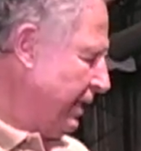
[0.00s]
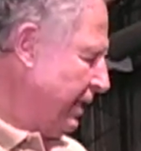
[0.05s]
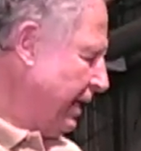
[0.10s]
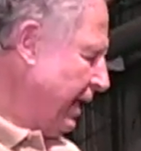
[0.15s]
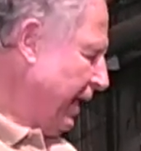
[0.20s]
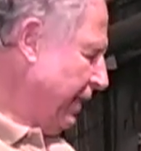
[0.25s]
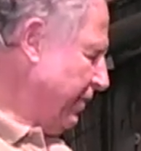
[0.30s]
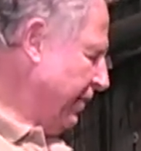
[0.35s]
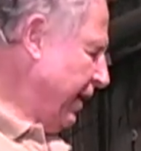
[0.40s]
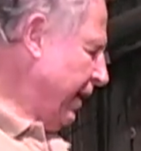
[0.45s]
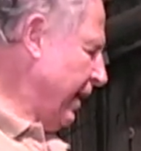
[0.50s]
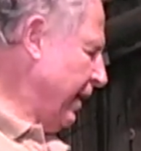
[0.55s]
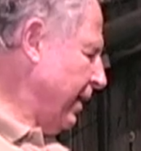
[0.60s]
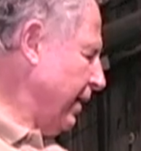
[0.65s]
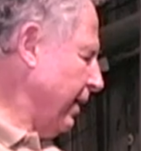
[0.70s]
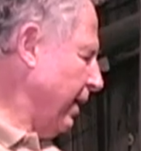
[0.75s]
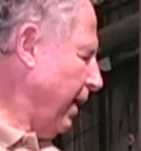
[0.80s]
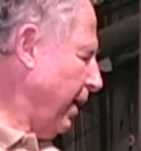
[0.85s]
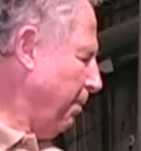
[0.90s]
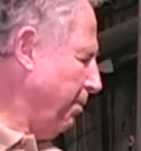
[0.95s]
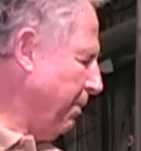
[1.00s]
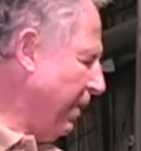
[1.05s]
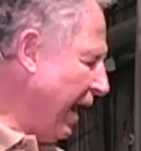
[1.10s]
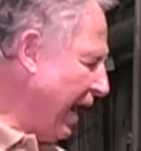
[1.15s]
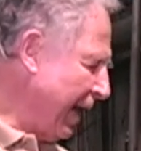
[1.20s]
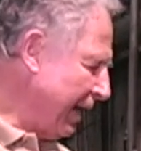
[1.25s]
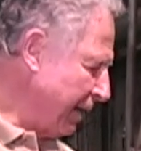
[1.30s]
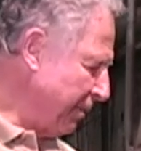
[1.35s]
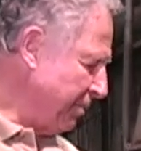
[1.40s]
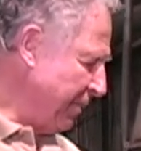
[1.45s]
and then a
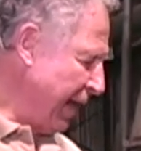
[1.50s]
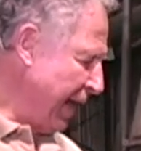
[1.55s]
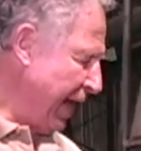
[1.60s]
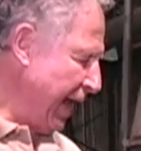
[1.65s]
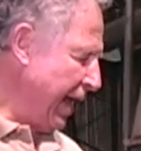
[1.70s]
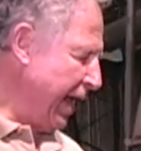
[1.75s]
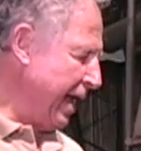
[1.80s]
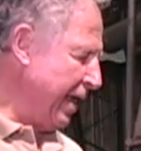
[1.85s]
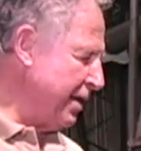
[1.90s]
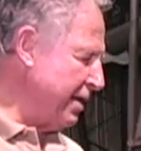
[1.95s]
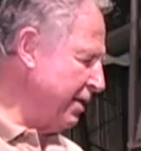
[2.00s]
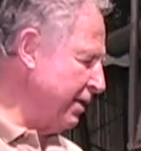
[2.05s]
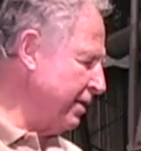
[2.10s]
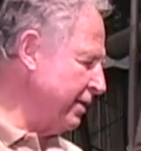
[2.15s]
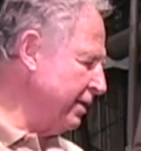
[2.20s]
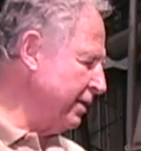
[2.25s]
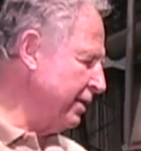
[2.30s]
bottom head.